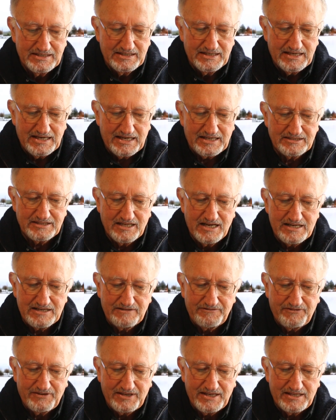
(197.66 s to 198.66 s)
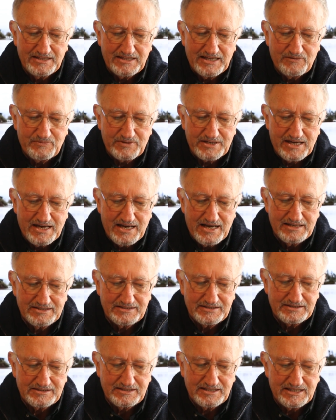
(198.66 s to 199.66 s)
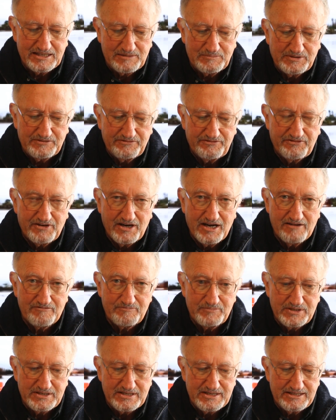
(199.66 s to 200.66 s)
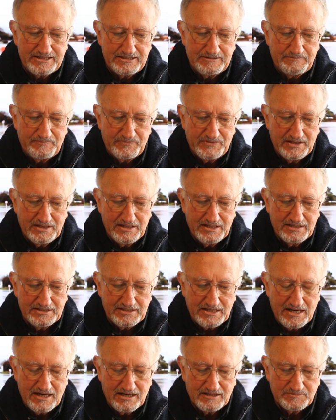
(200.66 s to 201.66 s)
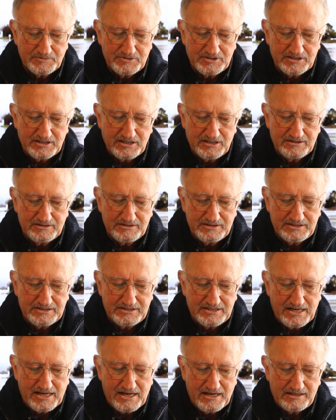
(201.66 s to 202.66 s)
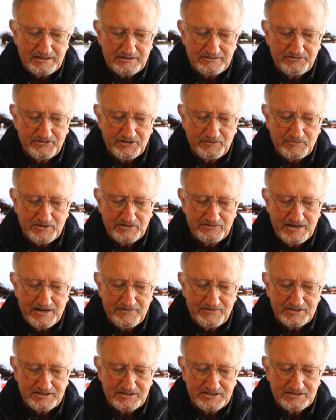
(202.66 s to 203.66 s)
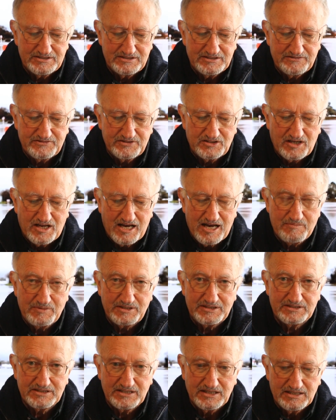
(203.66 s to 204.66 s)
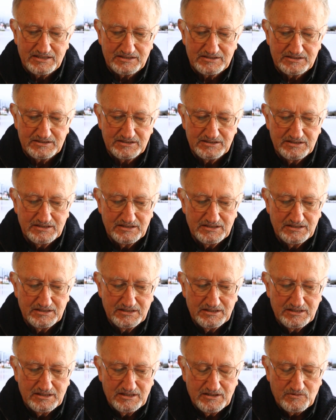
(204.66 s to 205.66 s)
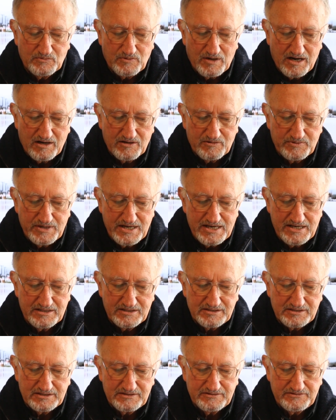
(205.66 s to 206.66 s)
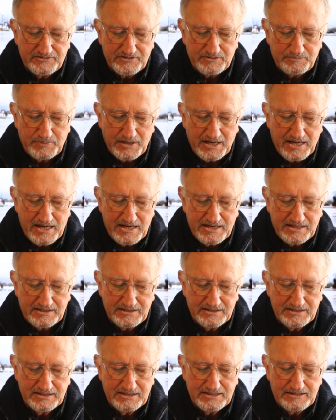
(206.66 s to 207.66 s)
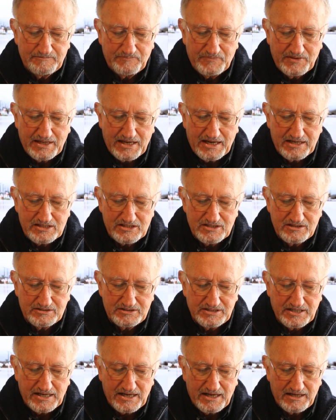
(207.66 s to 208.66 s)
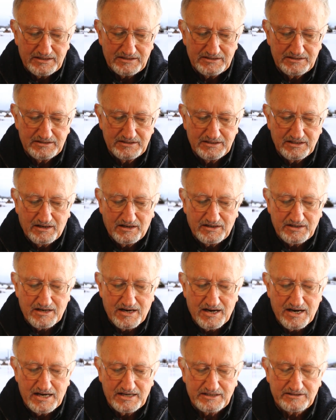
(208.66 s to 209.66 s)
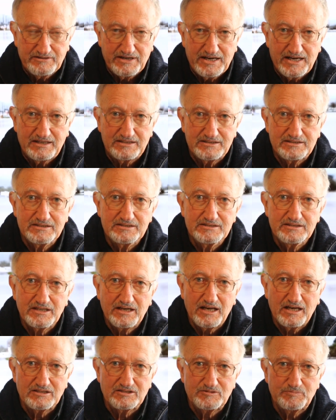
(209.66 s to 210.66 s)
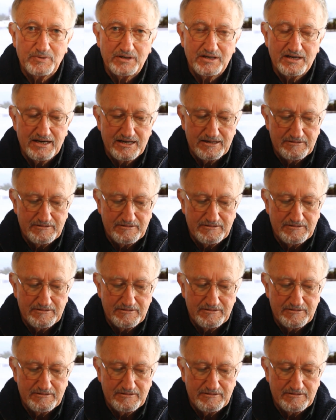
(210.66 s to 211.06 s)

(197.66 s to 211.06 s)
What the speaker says: It is only fair that we ask the team of $5 million to help secure the town from the ravages of climate change, while we look for planning a new town on higher ground close by.